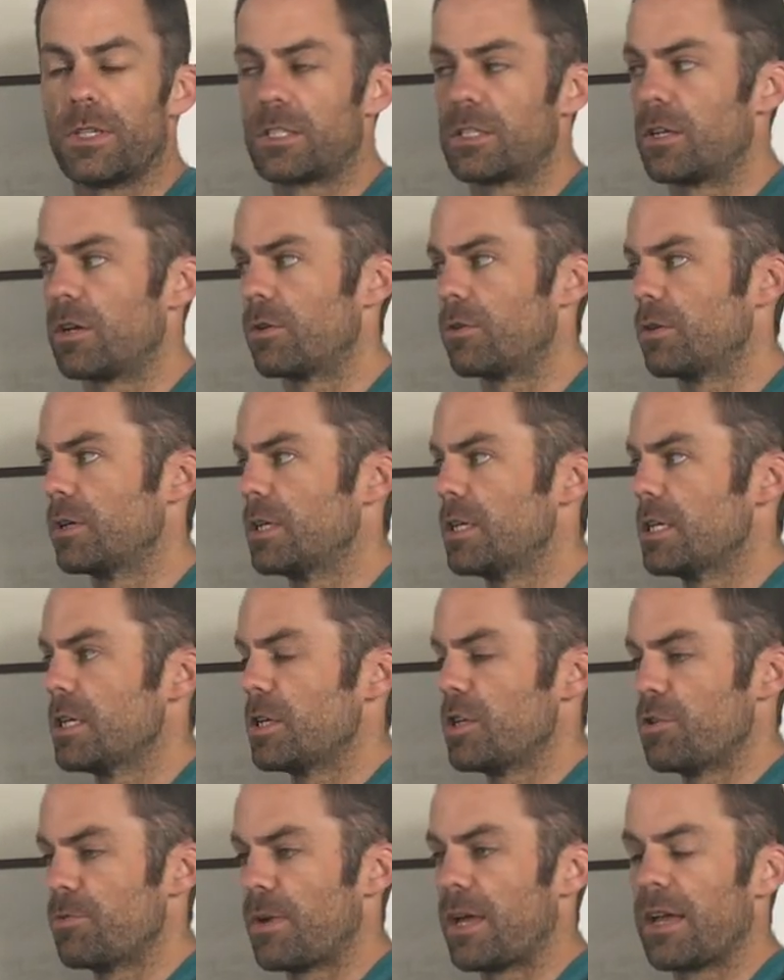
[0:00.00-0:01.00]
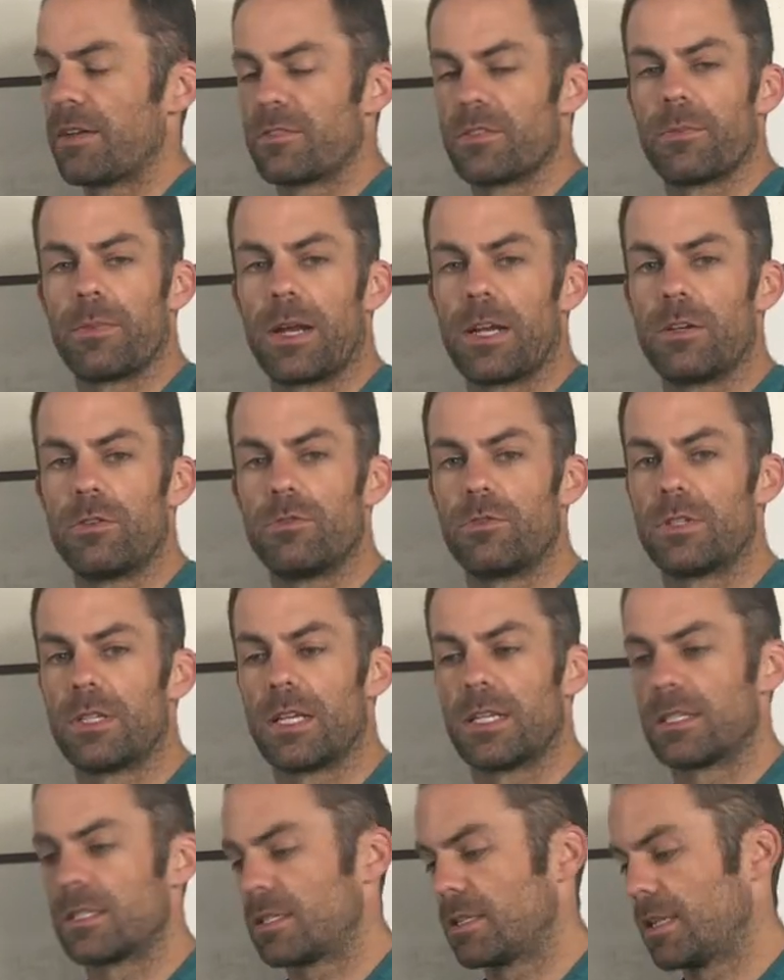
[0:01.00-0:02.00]
So you may have somebody who
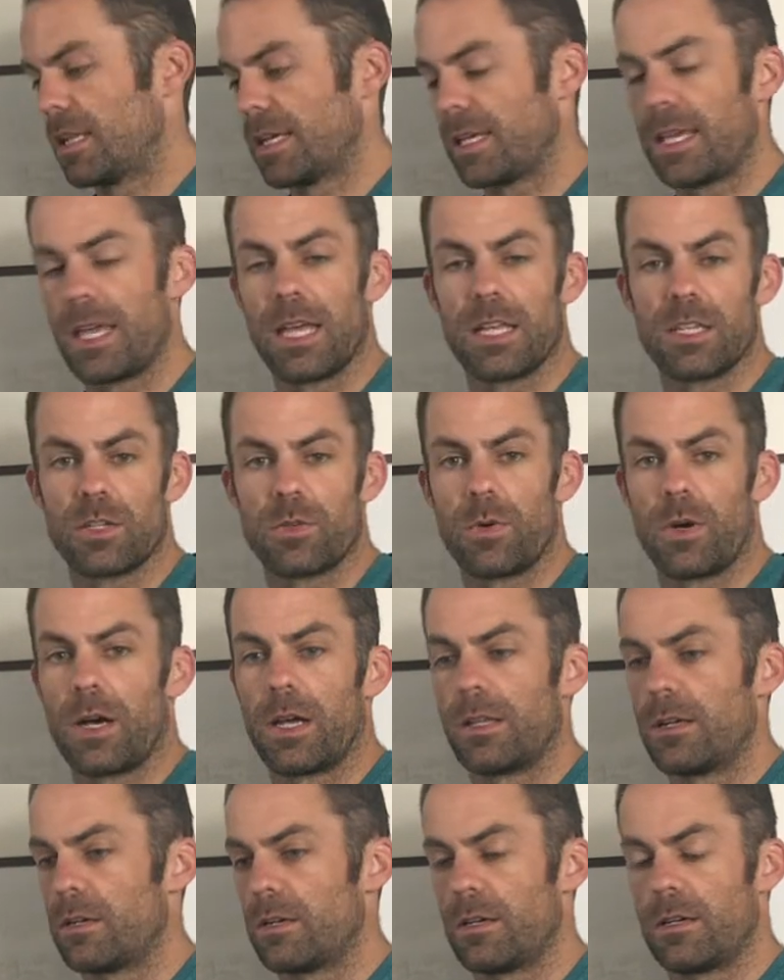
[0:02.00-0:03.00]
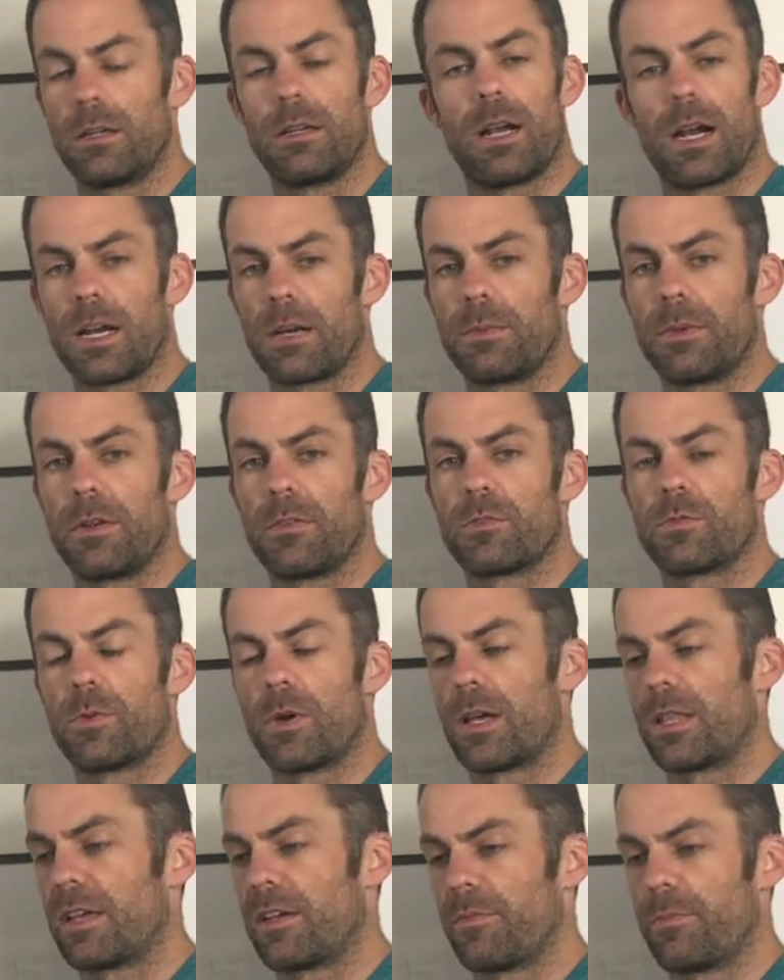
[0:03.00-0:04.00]
says they can't squat, they're not going to be able to
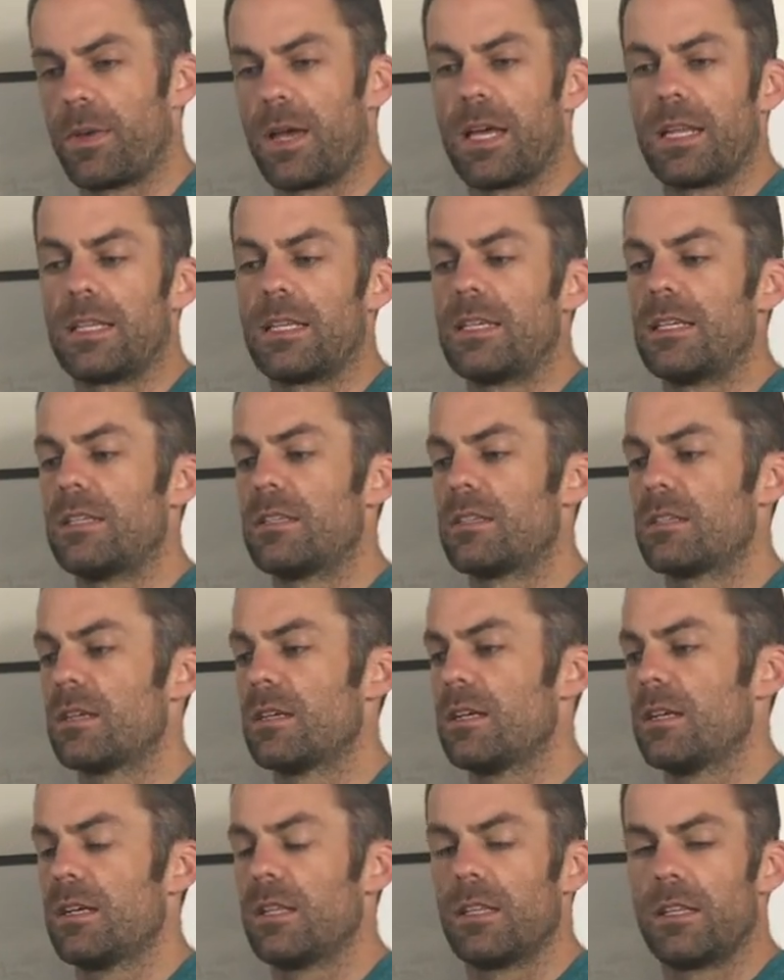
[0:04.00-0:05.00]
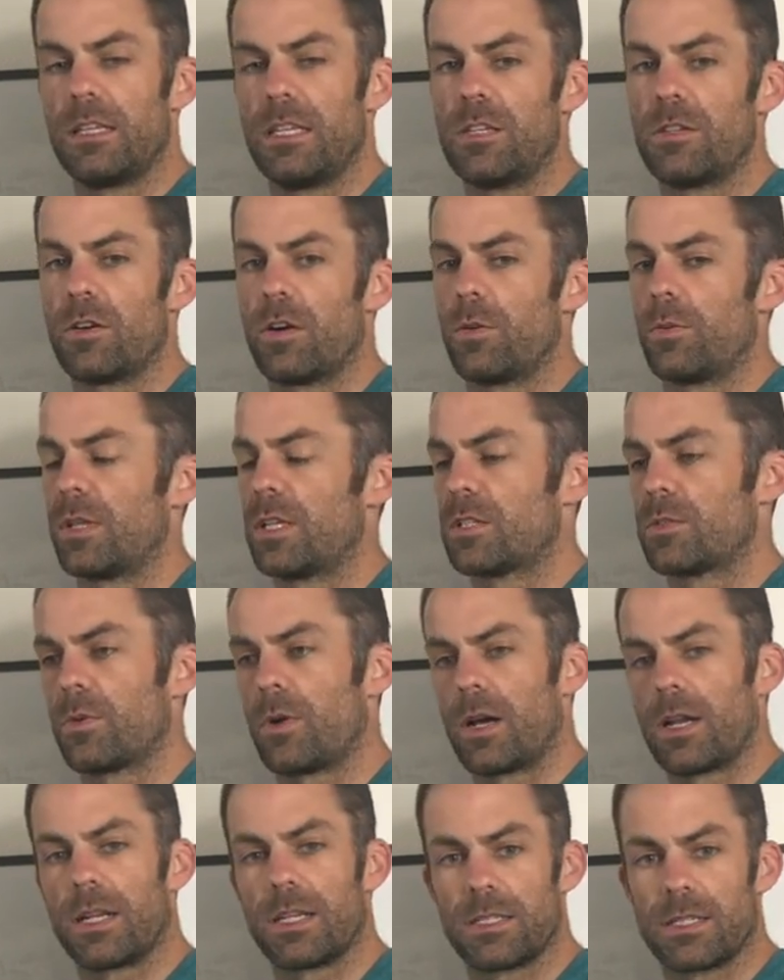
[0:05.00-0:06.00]
squat, they have bad knees hurt when they
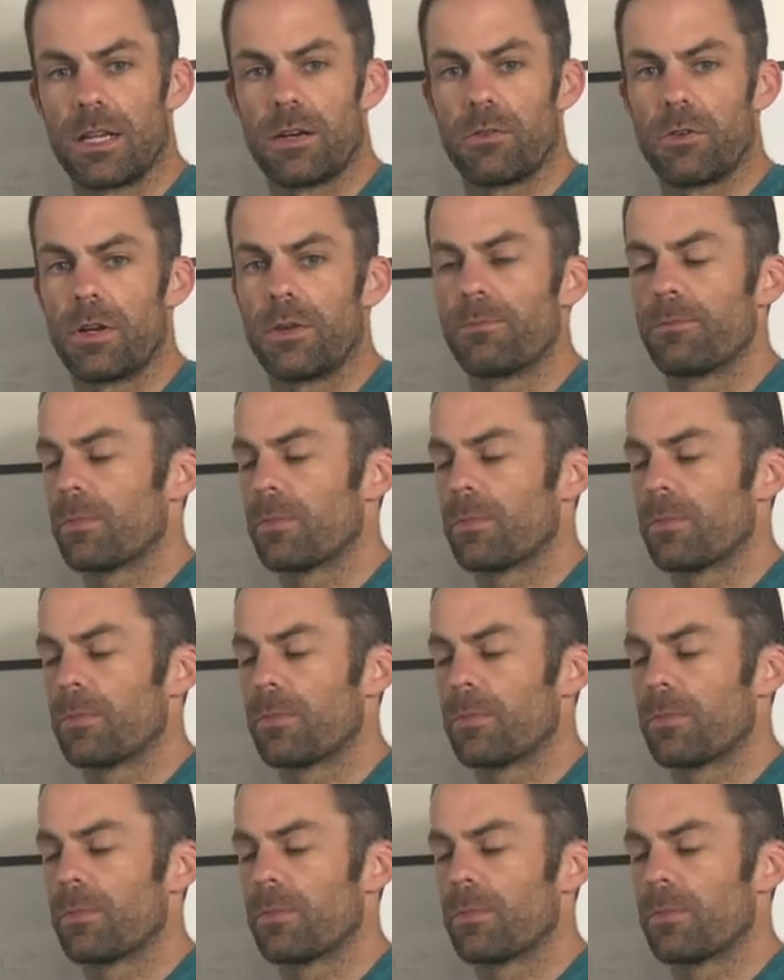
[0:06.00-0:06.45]
squat, etc.